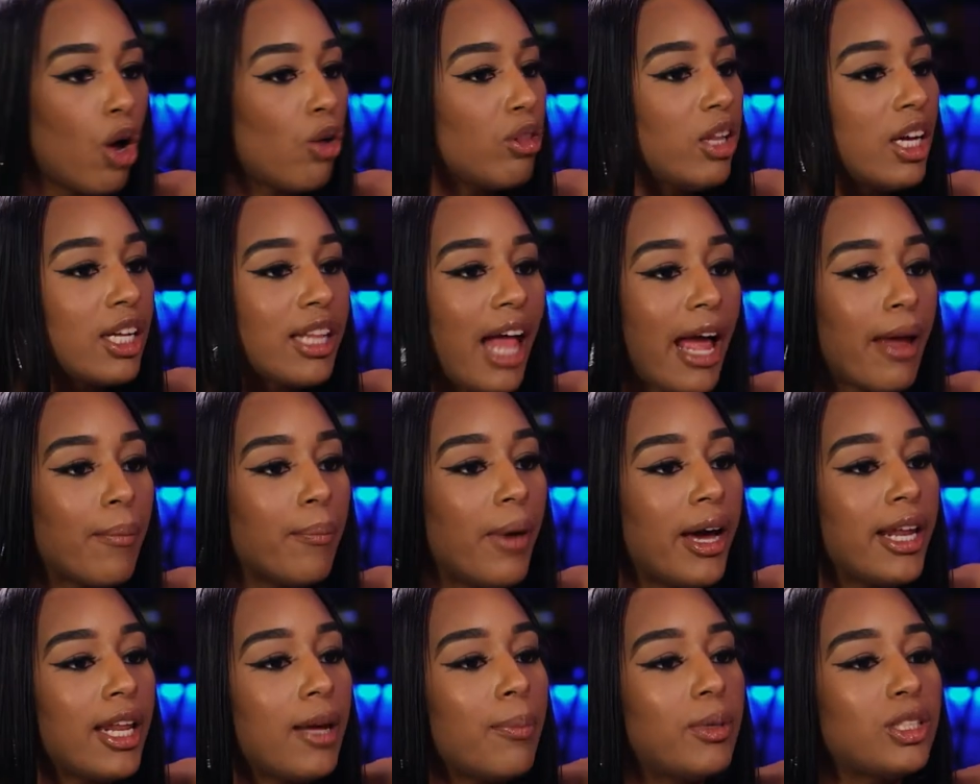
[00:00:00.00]
don't look it. like
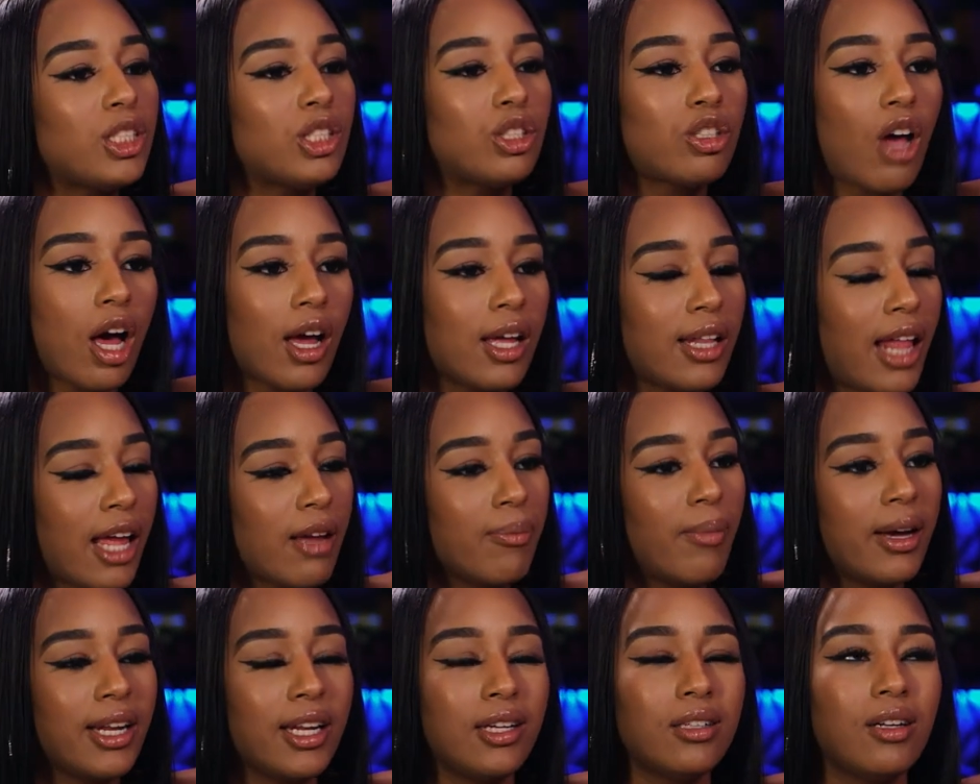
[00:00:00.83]
money, but she talking
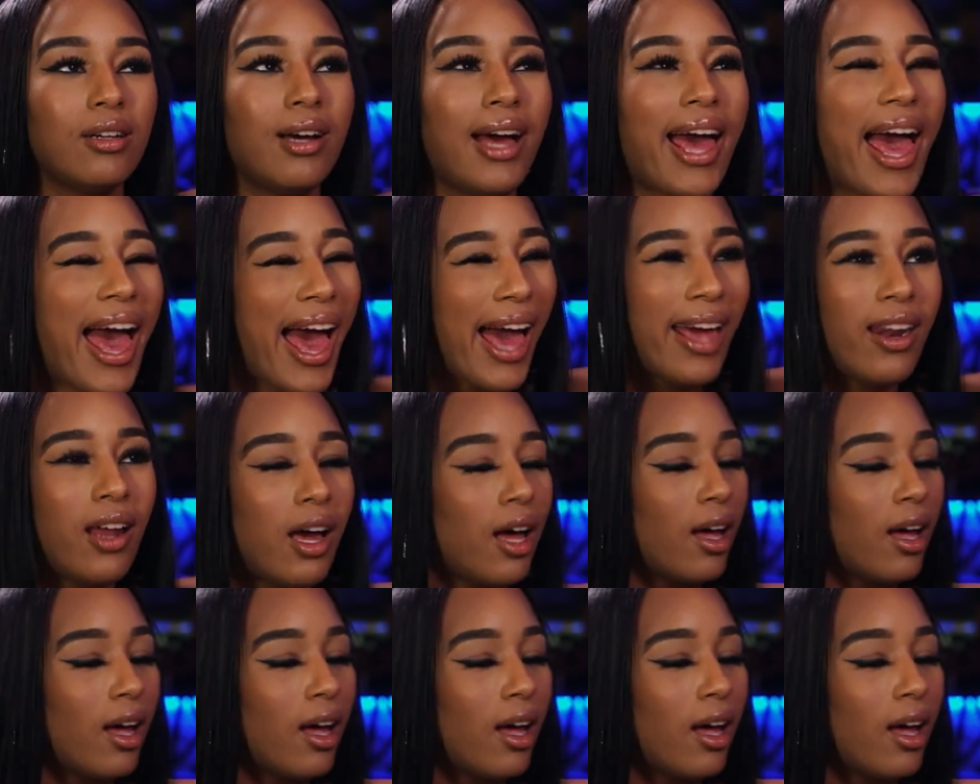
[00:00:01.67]
like money. It don't add